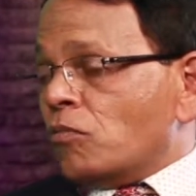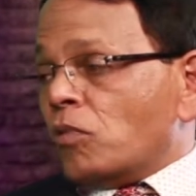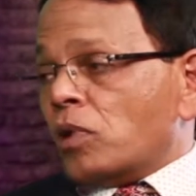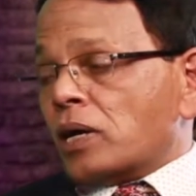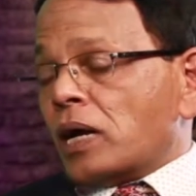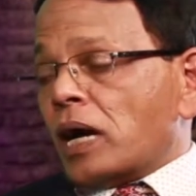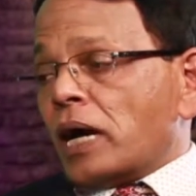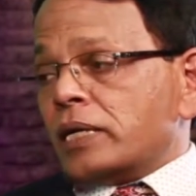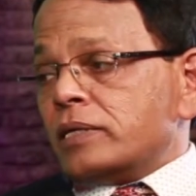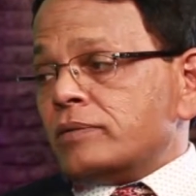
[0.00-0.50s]

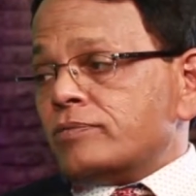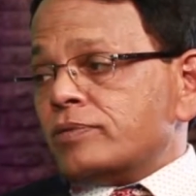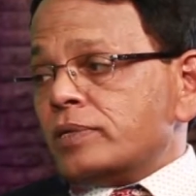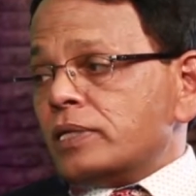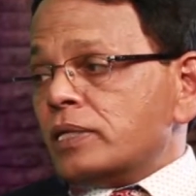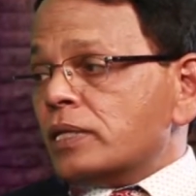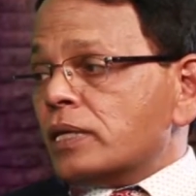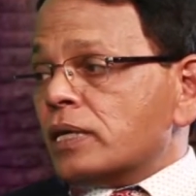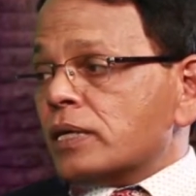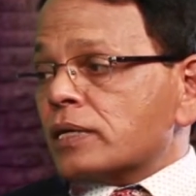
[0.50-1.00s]
What I
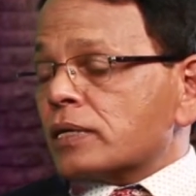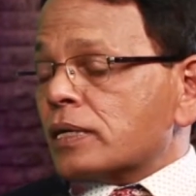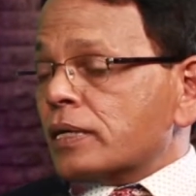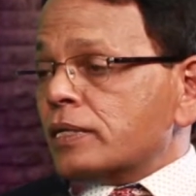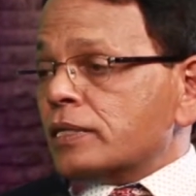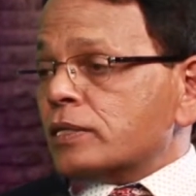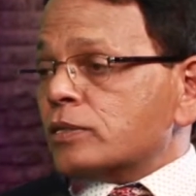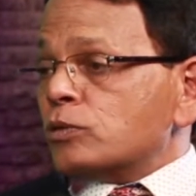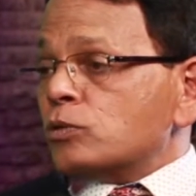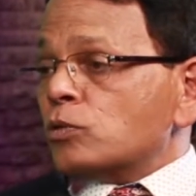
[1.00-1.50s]
feel that
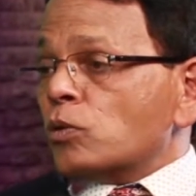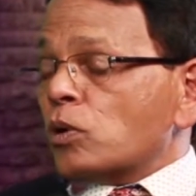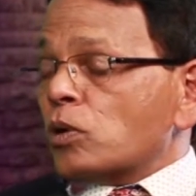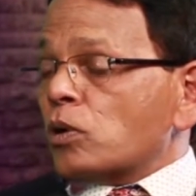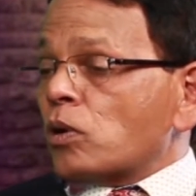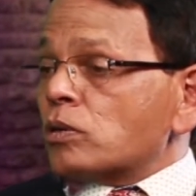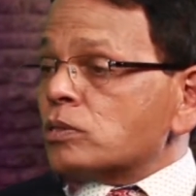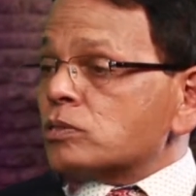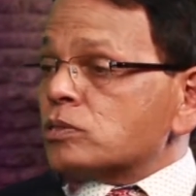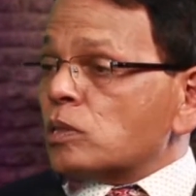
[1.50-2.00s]
like you are
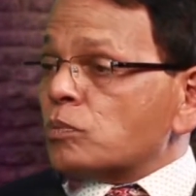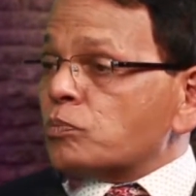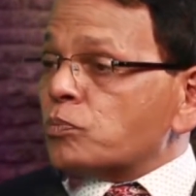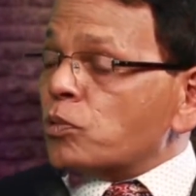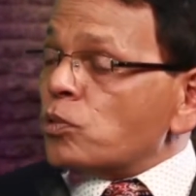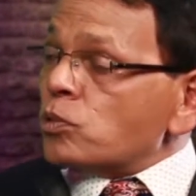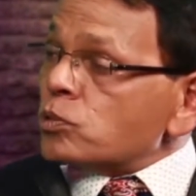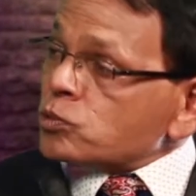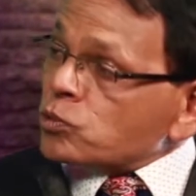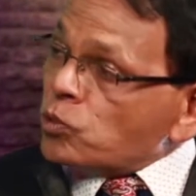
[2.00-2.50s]
not
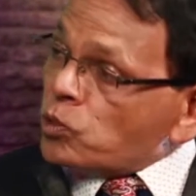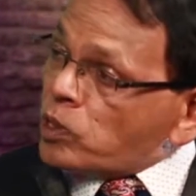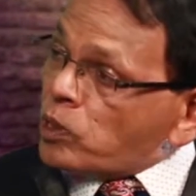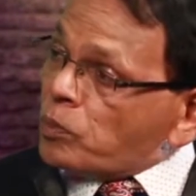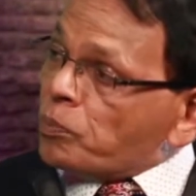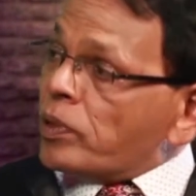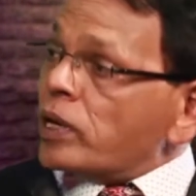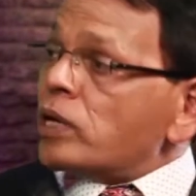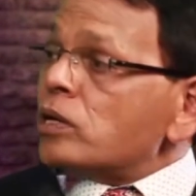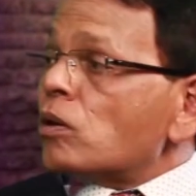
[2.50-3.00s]
supposed to
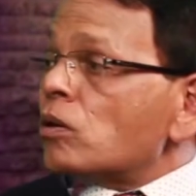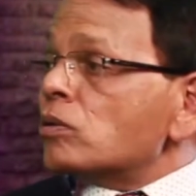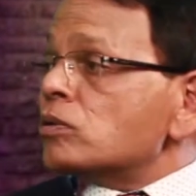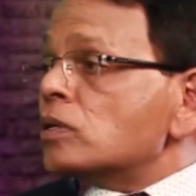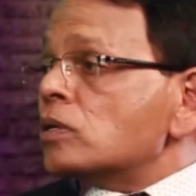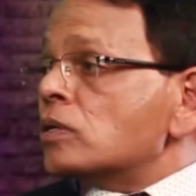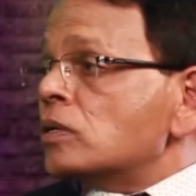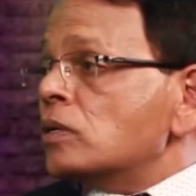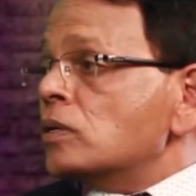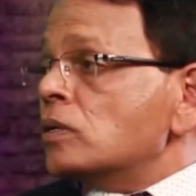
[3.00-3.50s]
depend on
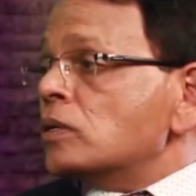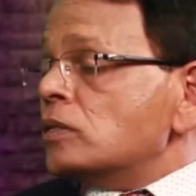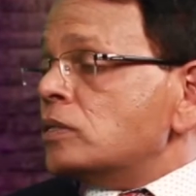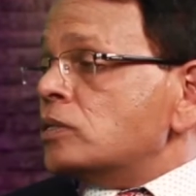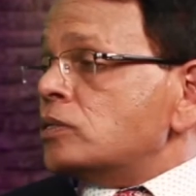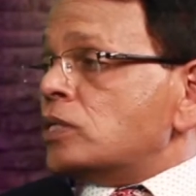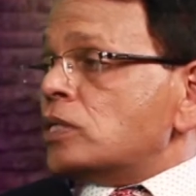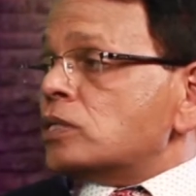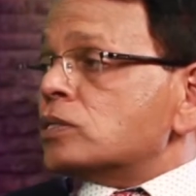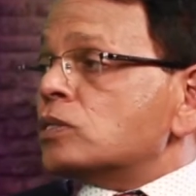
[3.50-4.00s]
the
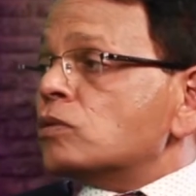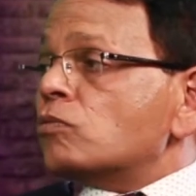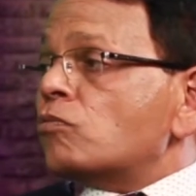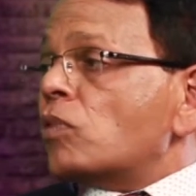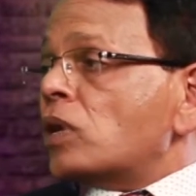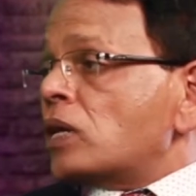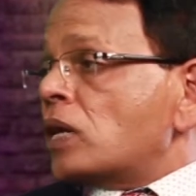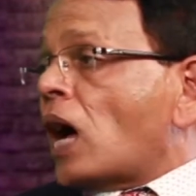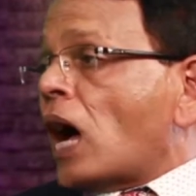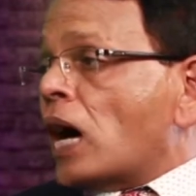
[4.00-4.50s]
just the
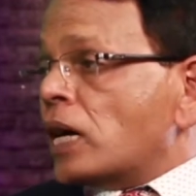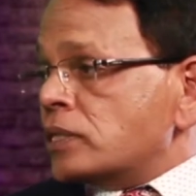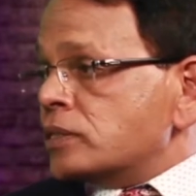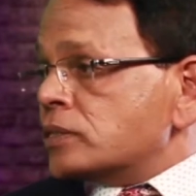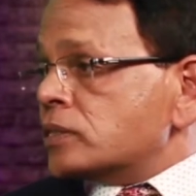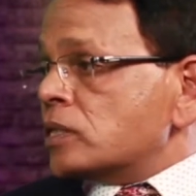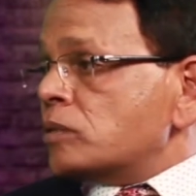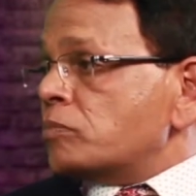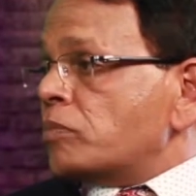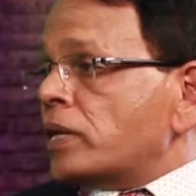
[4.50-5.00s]
one
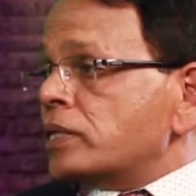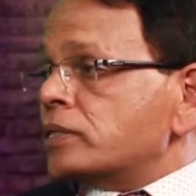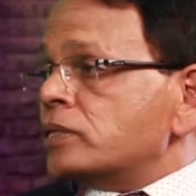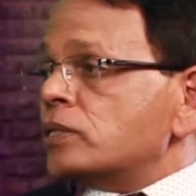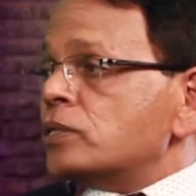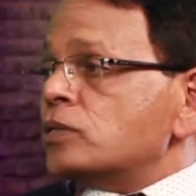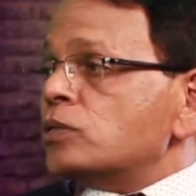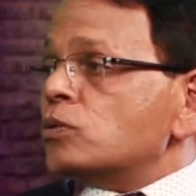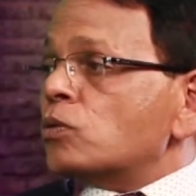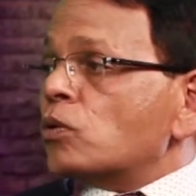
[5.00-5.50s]
answer by
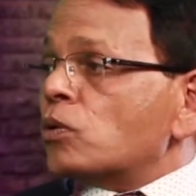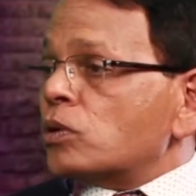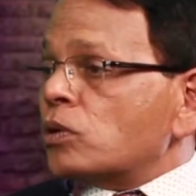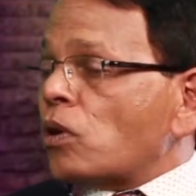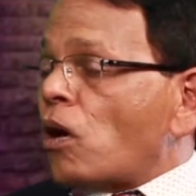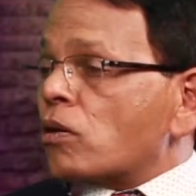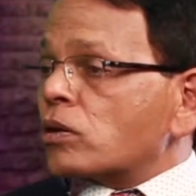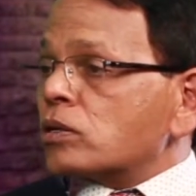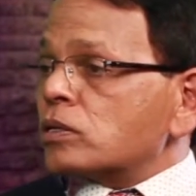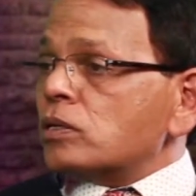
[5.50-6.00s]
the your
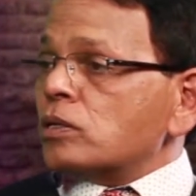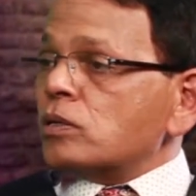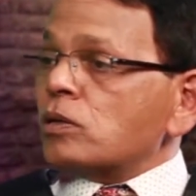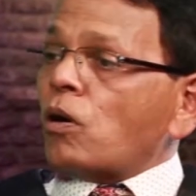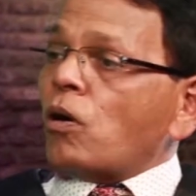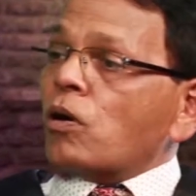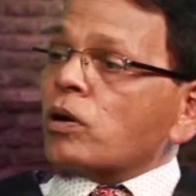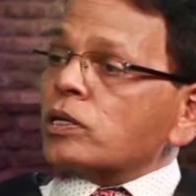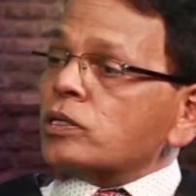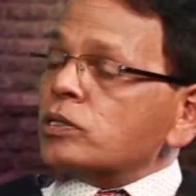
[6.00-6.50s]
doctor
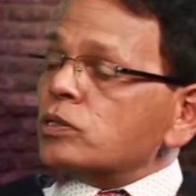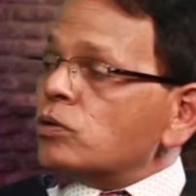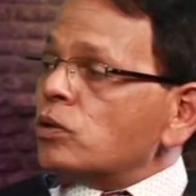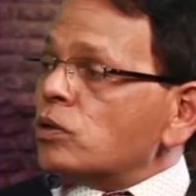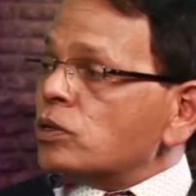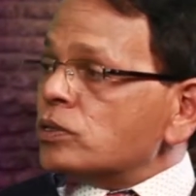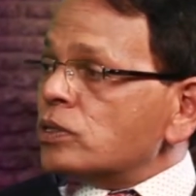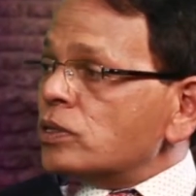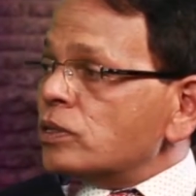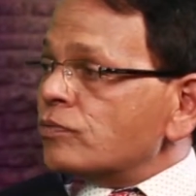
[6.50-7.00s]
or
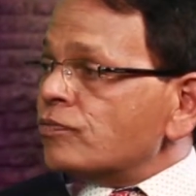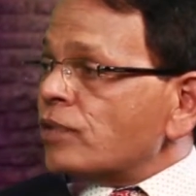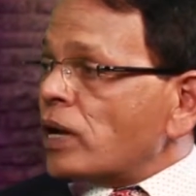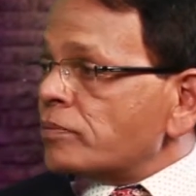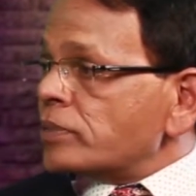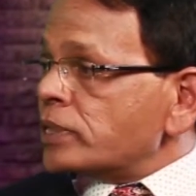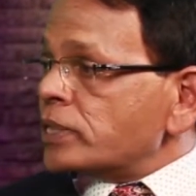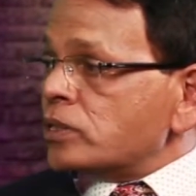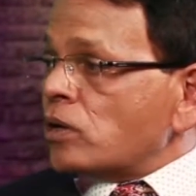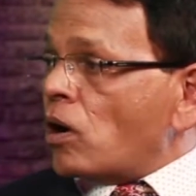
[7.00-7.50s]
your the
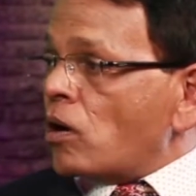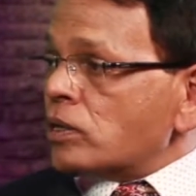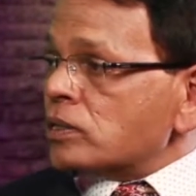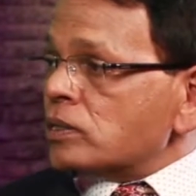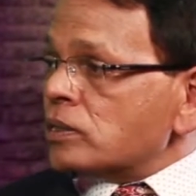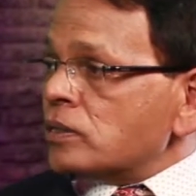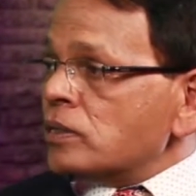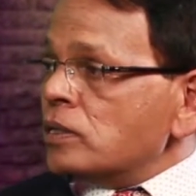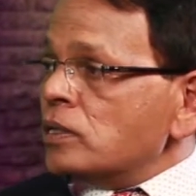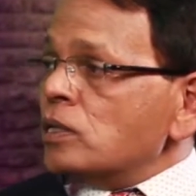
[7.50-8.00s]
family
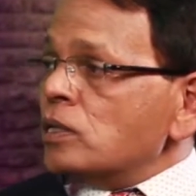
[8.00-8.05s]
doctor.